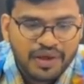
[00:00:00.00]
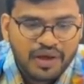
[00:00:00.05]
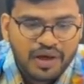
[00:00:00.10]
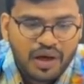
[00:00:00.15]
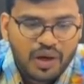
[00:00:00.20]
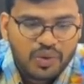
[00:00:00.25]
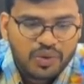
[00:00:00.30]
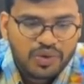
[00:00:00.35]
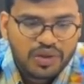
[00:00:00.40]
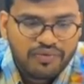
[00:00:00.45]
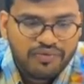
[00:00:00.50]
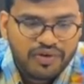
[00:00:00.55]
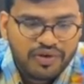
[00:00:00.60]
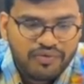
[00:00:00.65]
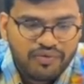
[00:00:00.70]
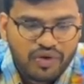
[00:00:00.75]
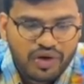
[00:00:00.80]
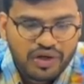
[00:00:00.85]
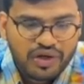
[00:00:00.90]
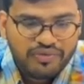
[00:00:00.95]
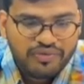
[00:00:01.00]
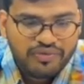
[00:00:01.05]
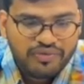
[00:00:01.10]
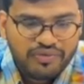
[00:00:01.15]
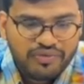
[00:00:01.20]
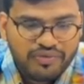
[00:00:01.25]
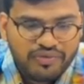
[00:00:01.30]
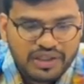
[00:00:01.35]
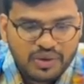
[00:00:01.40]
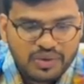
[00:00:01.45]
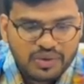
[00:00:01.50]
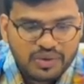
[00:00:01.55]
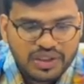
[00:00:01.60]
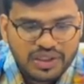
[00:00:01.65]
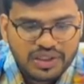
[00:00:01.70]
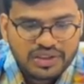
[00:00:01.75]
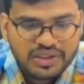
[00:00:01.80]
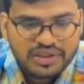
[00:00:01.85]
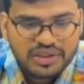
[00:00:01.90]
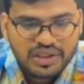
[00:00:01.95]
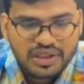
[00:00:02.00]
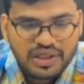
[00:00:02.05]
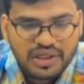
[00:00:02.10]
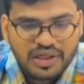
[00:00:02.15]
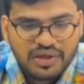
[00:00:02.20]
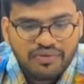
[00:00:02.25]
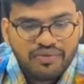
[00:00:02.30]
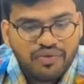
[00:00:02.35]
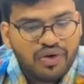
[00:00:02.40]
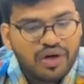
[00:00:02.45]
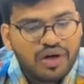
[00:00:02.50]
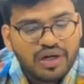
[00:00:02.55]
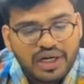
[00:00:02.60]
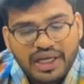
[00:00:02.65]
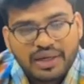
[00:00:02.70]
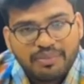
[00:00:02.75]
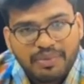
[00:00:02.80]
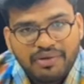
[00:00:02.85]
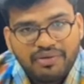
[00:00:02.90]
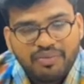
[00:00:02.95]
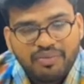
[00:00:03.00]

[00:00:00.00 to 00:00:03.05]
Out of it, 45,000 is private